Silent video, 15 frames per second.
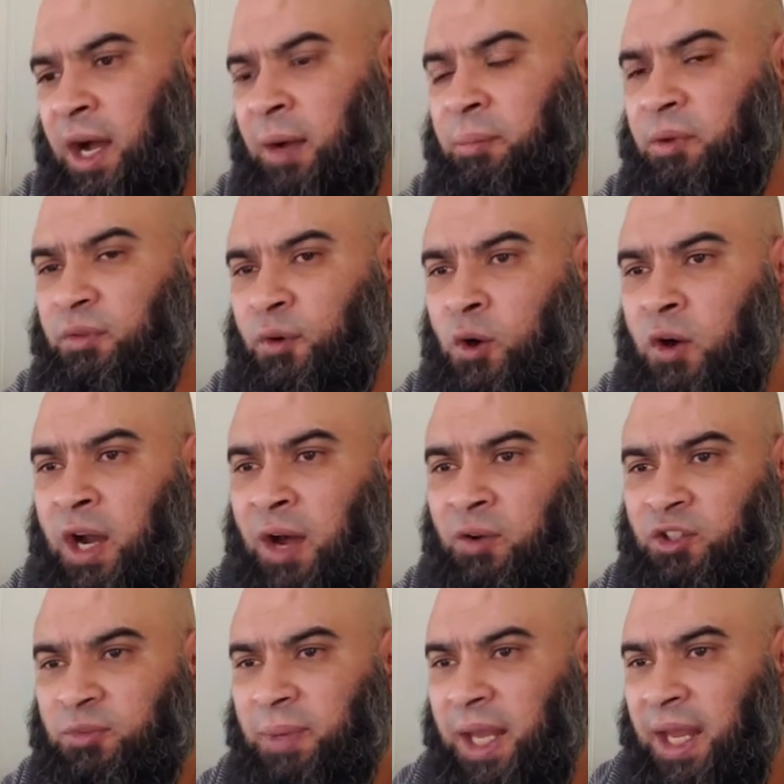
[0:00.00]
Before I
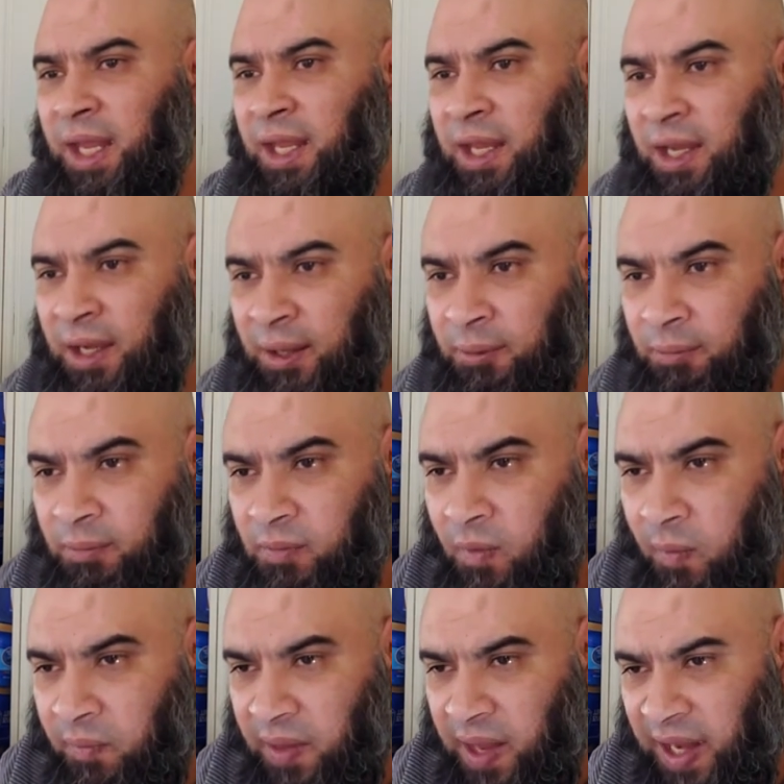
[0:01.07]
was paying,
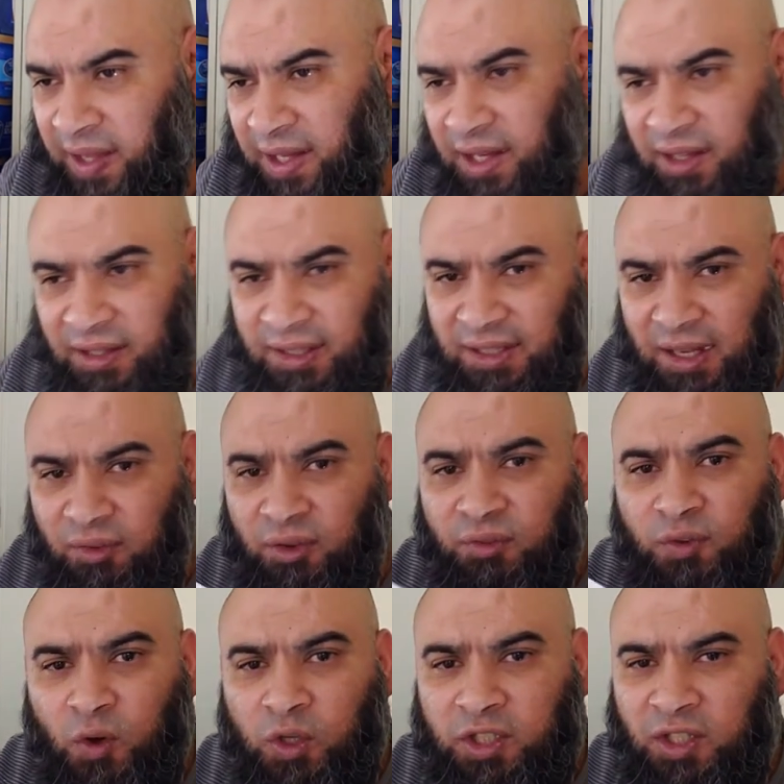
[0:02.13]
I think either
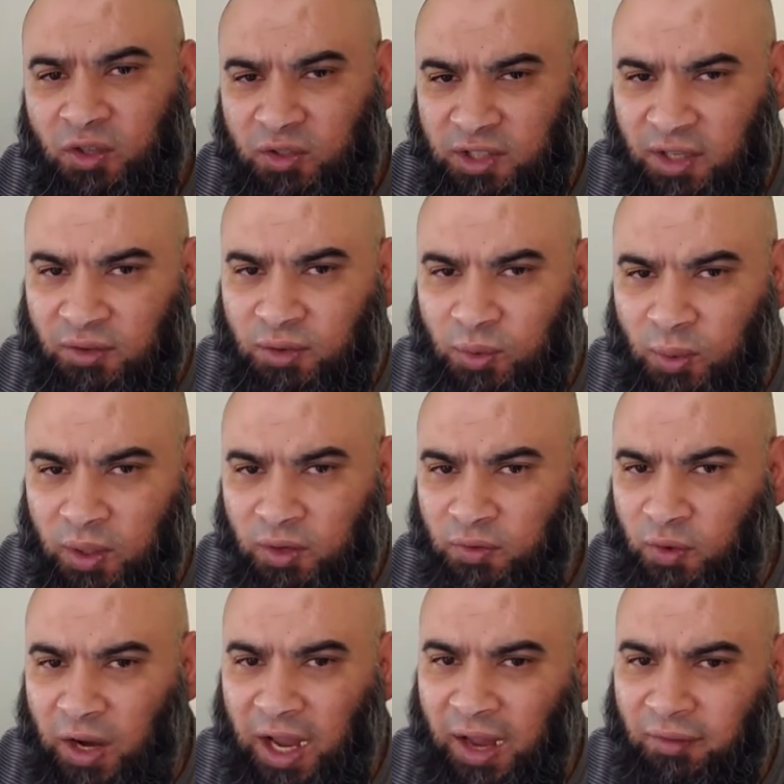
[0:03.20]
$7.14 or
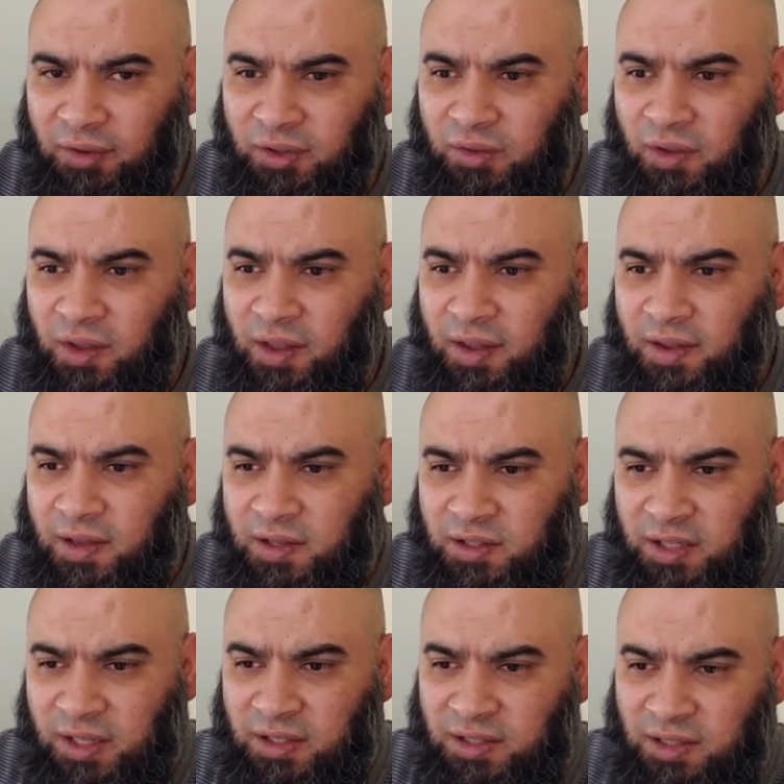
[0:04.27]
$7.24. I haven't,
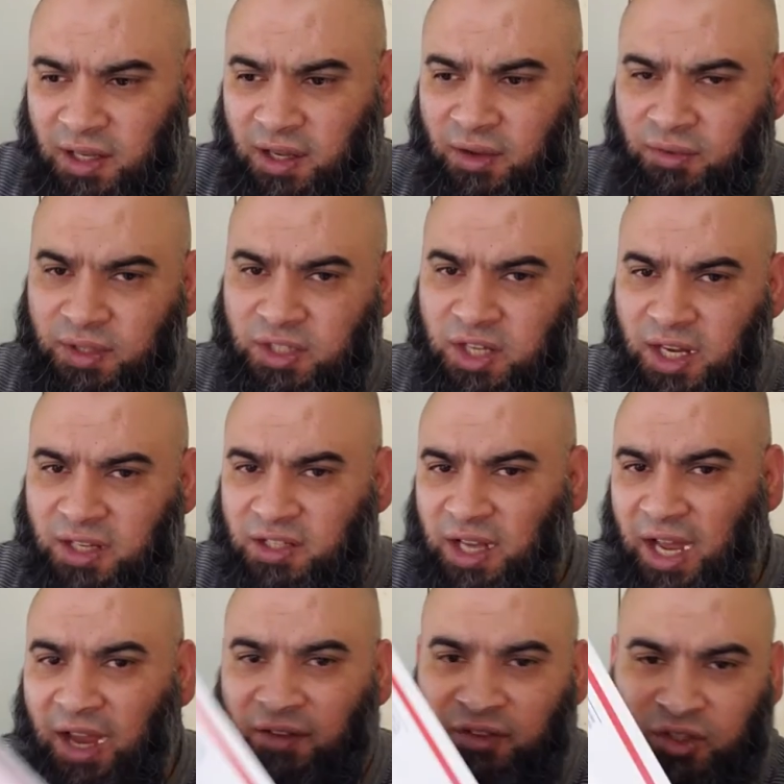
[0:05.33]
since we changed,
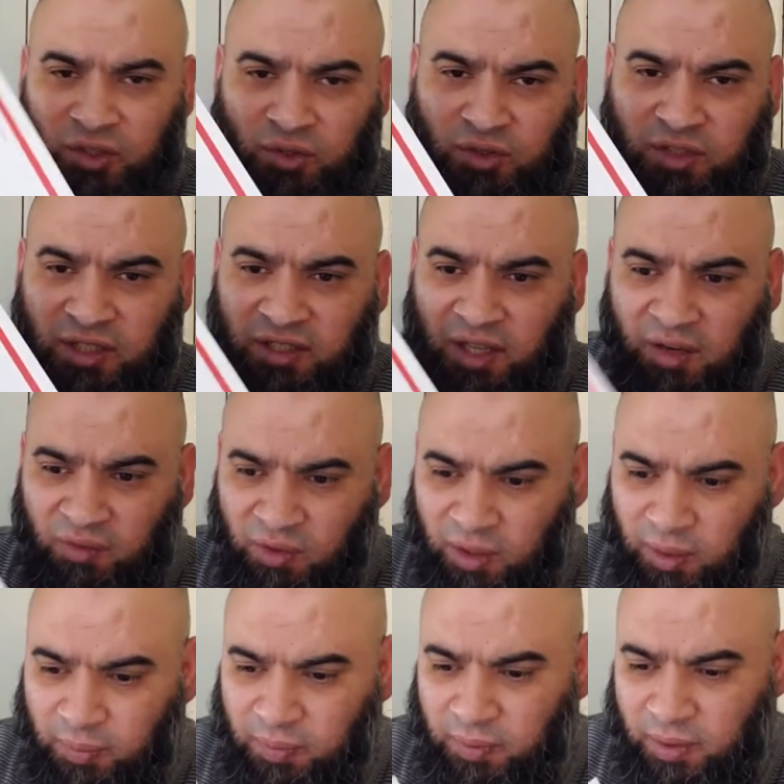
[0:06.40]
I haven't used this
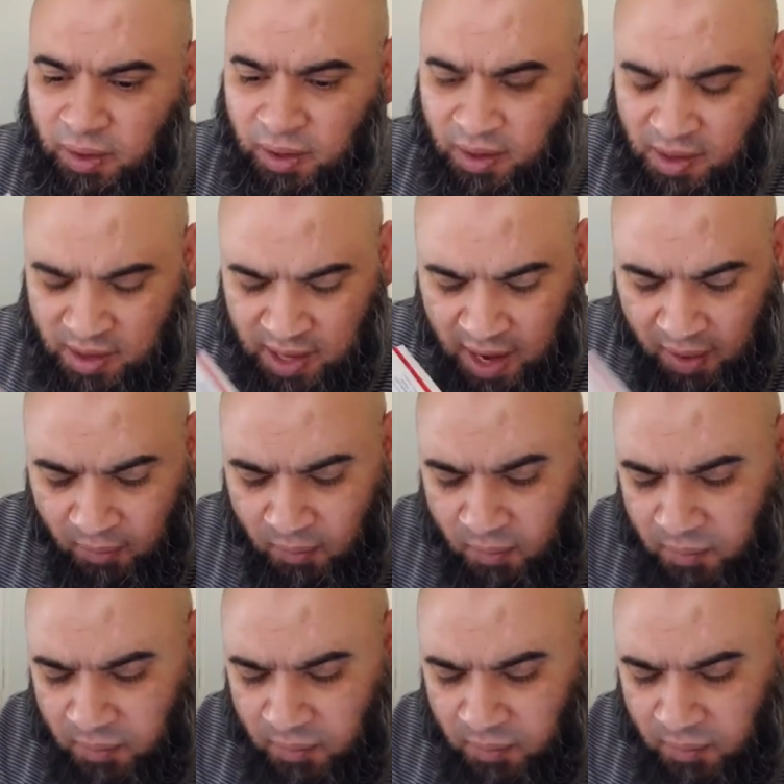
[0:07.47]
envelope yet.